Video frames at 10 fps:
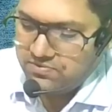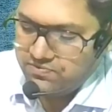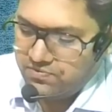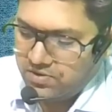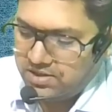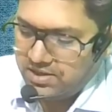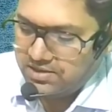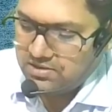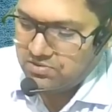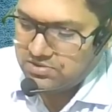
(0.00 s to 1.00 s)

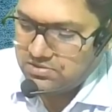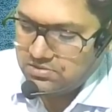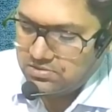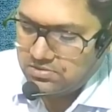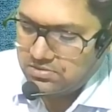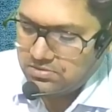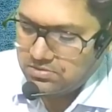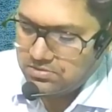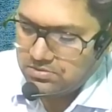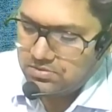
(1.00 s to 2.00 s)
48,000
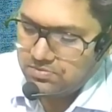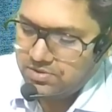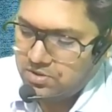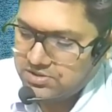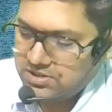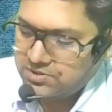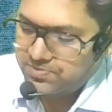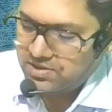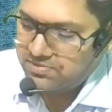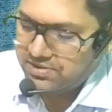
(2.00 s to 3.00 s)
because it is
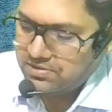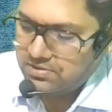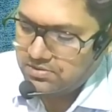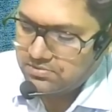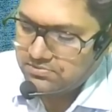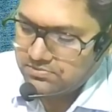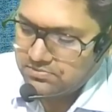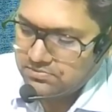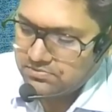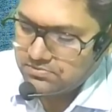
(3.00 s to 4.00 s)
per month.
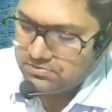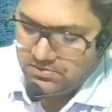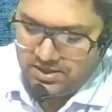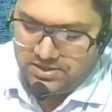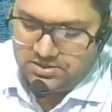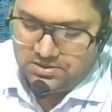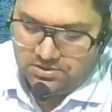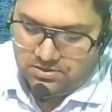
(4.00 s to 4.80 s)
Next,